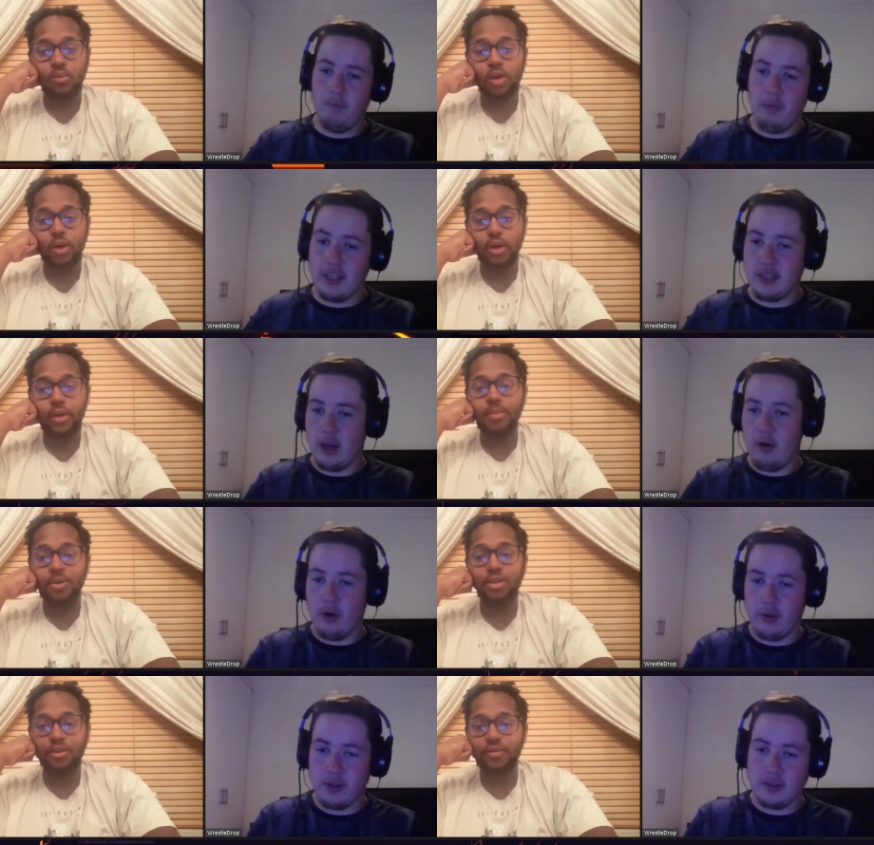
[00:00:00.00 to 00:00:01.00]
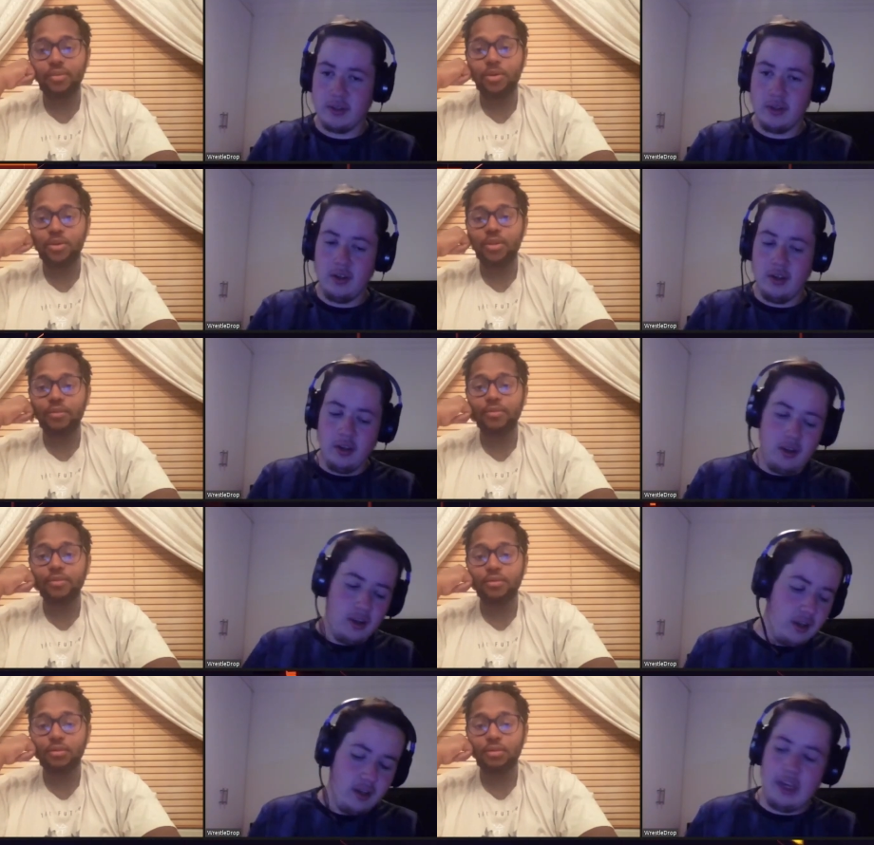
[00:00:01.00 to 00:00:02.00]
Speaker 1: That's I oh, how it is. done
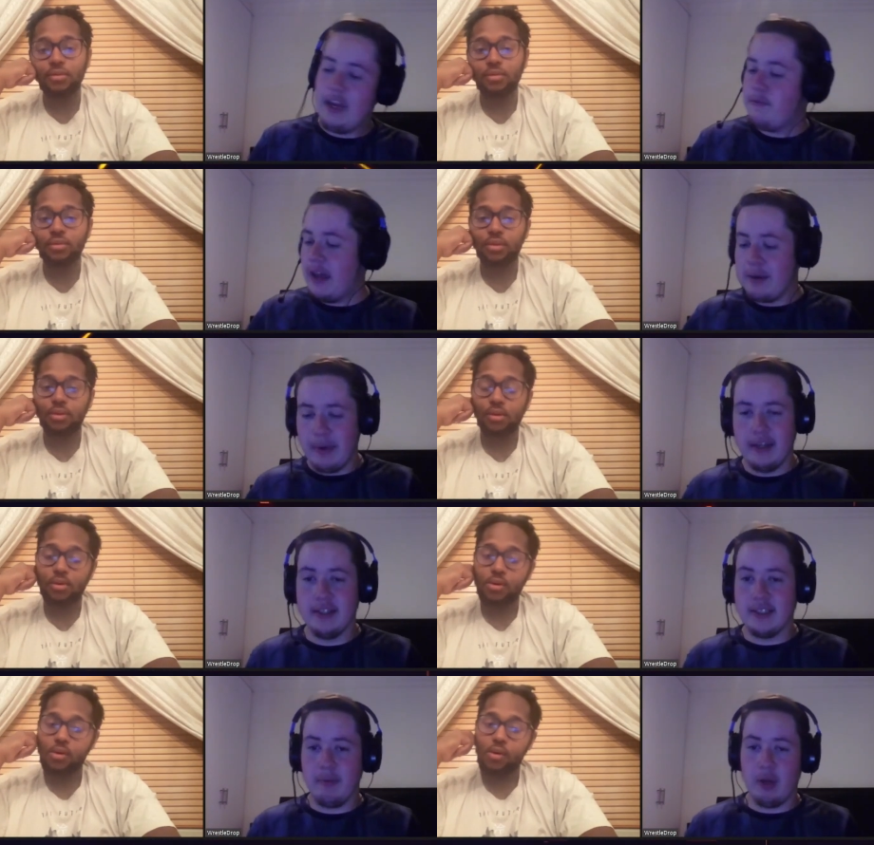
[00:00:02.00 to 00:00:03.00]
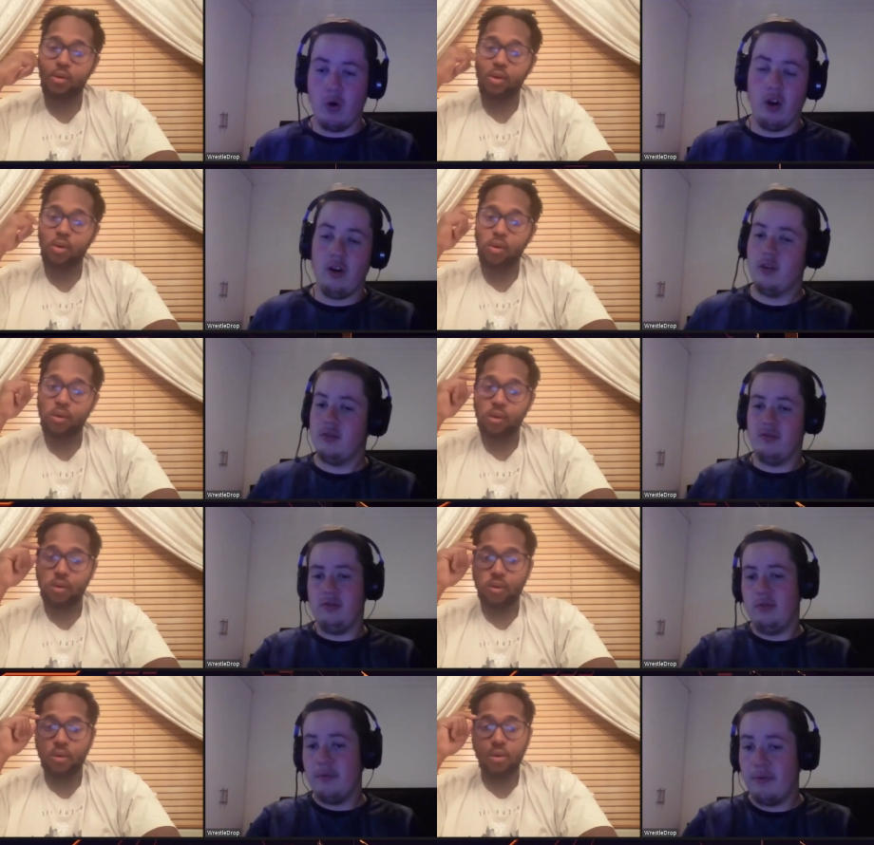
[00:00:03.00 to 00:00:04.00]
if Hangman did something wrong,
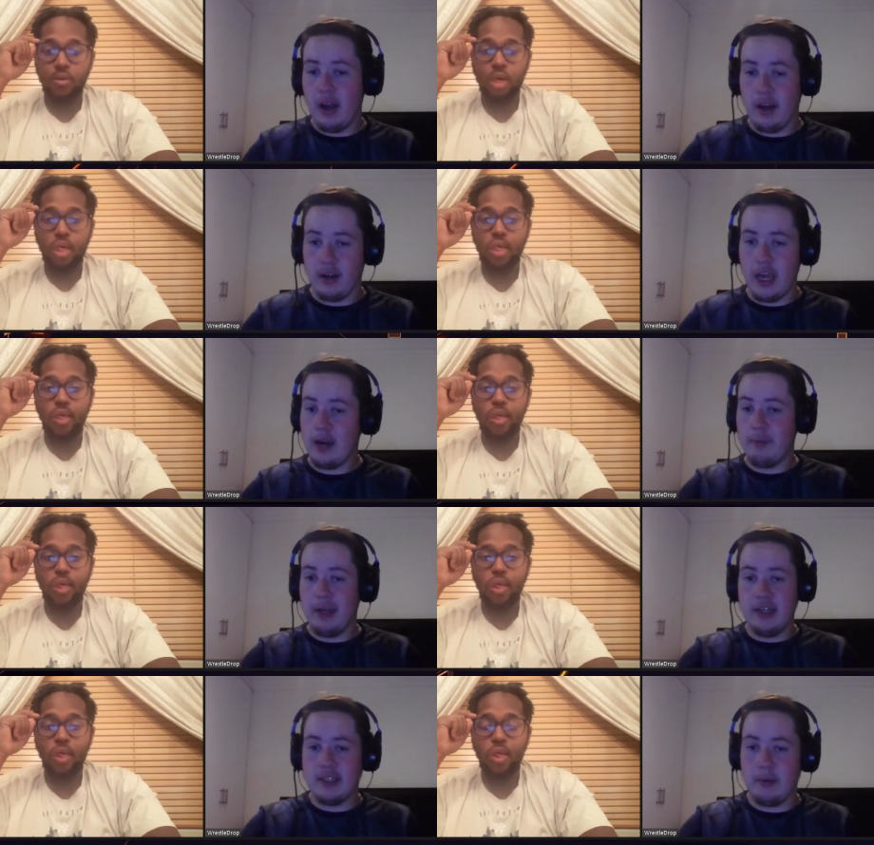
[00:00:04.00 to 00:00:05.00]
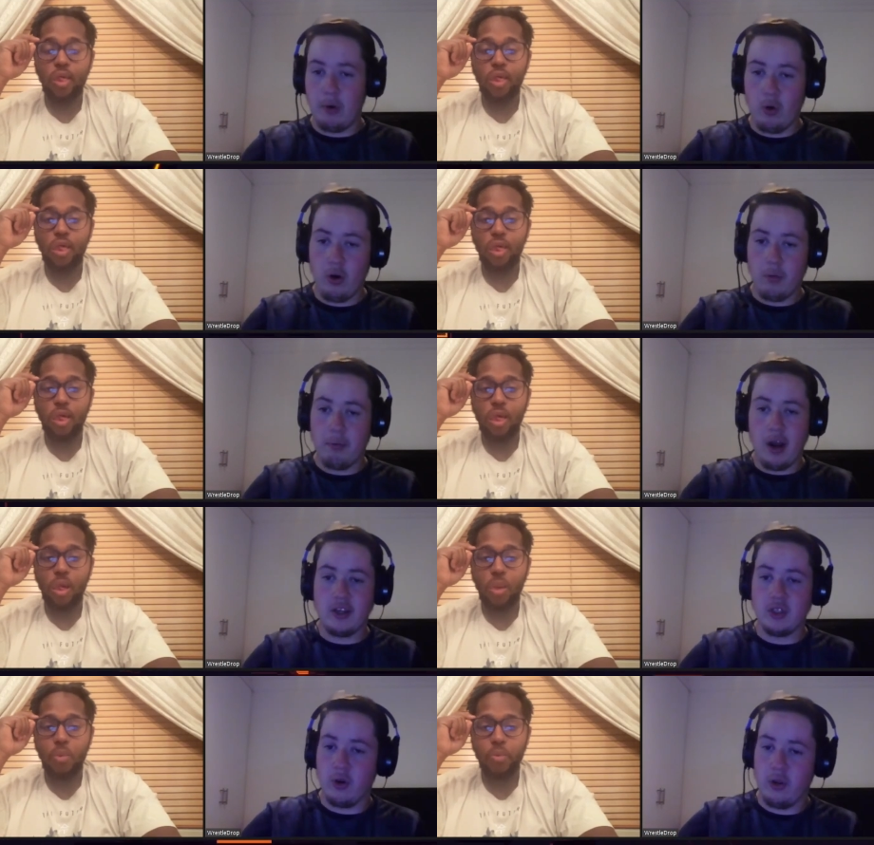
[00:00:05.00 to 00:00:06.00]
fine. Hangman did something wrong.
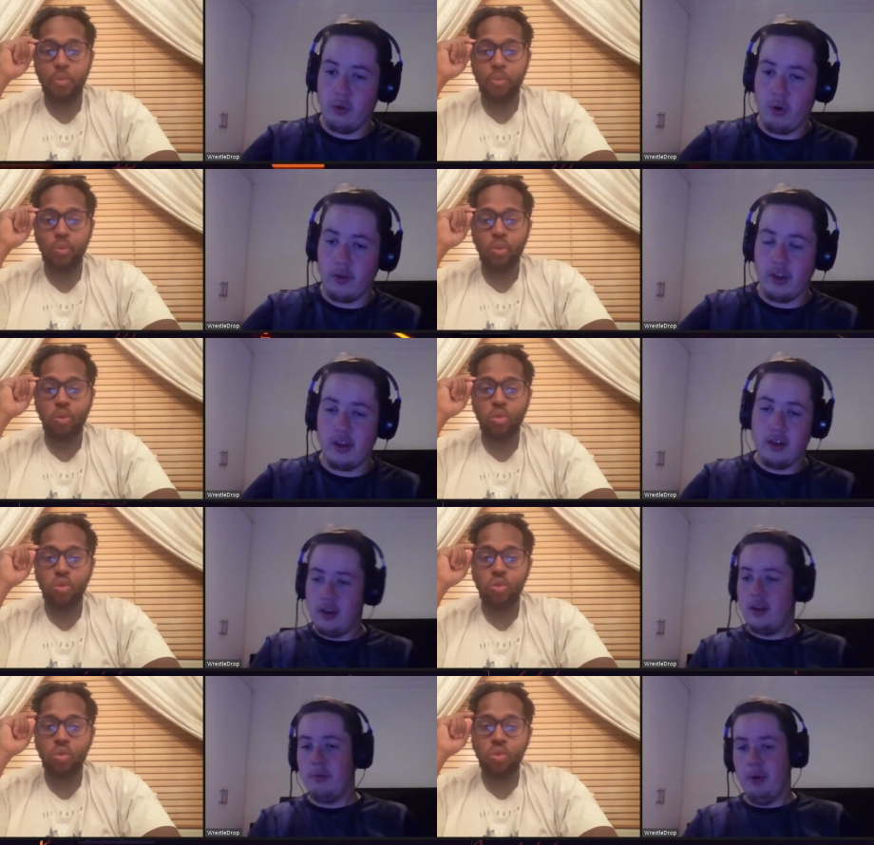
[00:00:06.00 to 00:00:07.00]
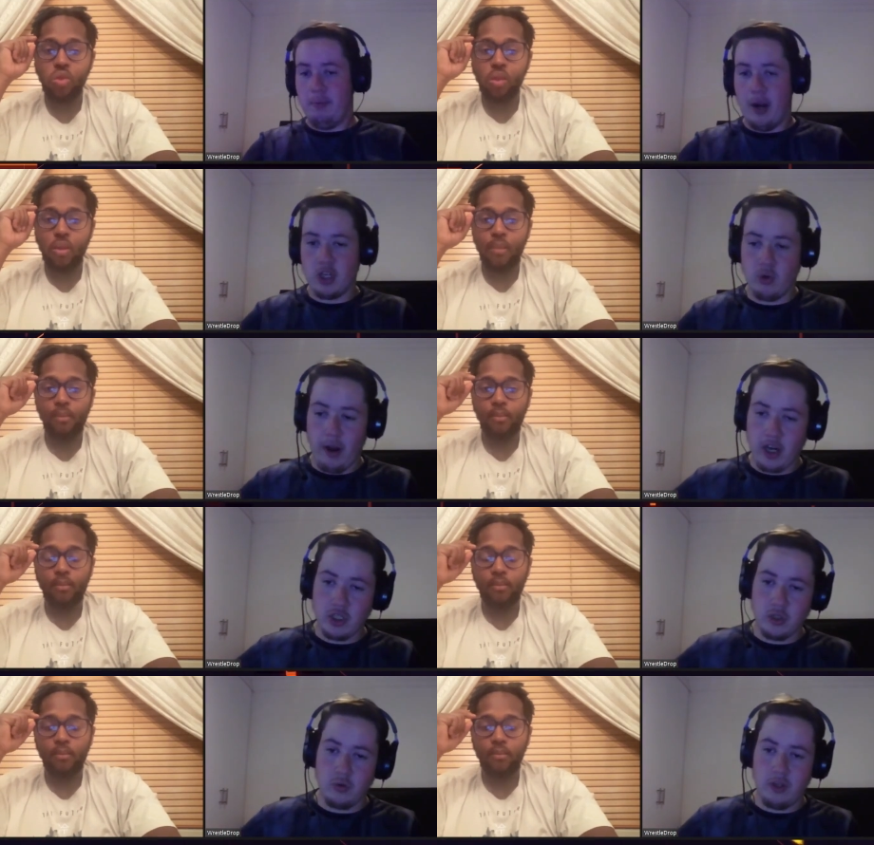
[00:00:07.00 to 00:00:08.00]
Punk's not in the wrong there. But Punk's
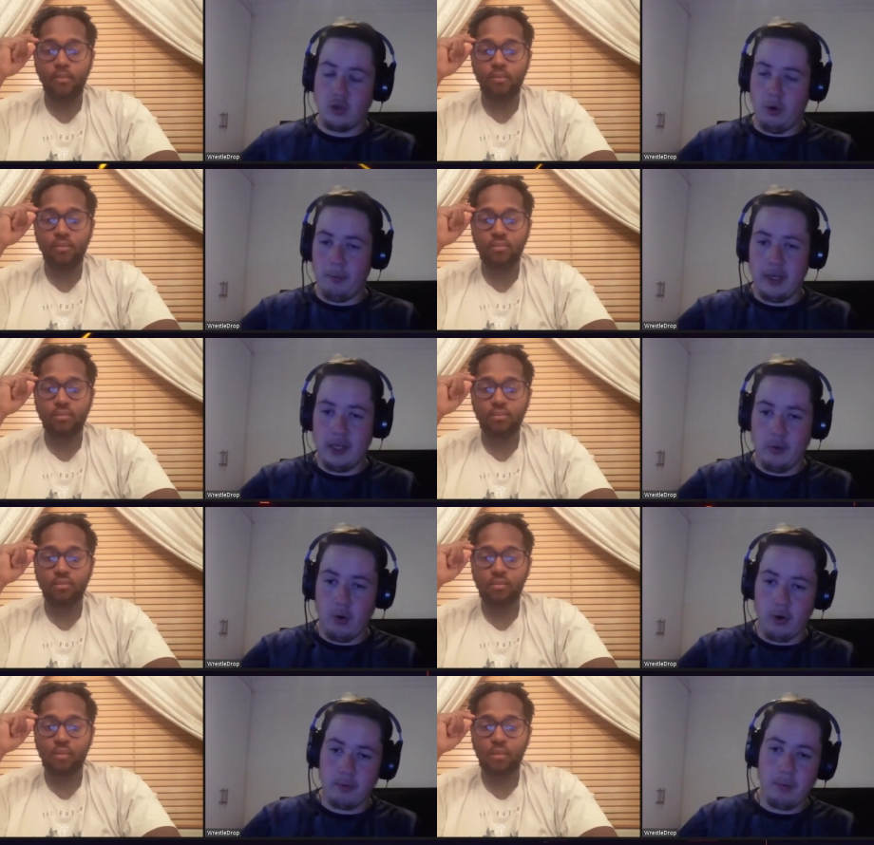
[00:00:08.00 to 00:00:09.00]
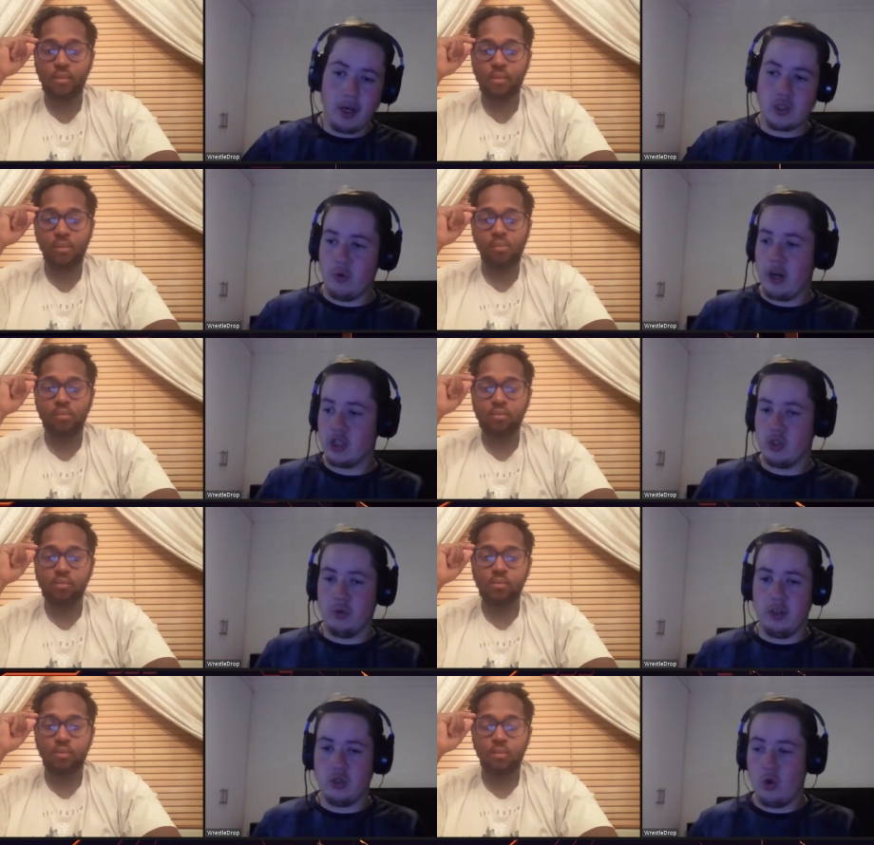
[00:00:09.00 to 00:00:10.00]
reaction to it is completely wrong. Punk's reaction to it
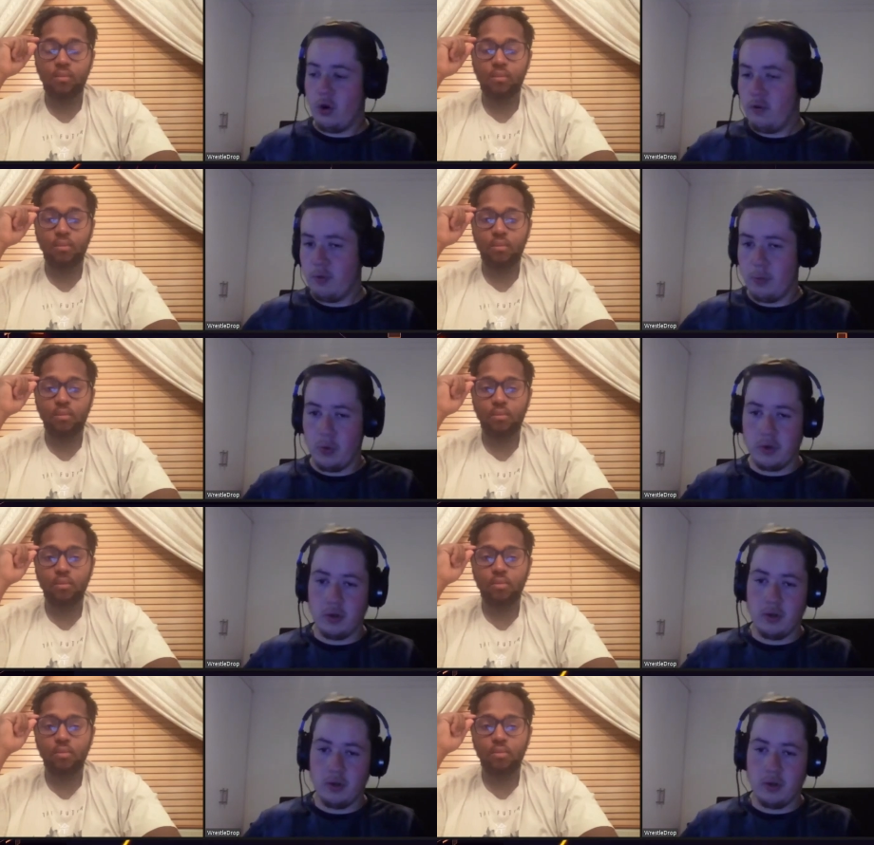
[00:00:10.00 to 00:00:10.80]
has gone overboard.